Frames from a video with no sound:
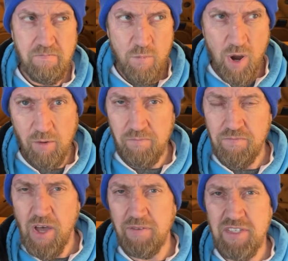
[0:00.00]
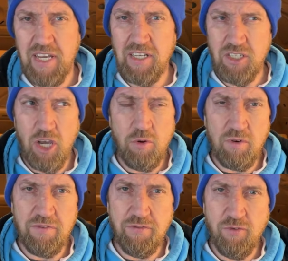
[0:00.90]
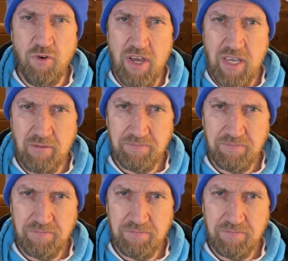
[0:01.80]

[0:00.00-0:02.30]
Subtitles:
Well, I've seen a total of 3.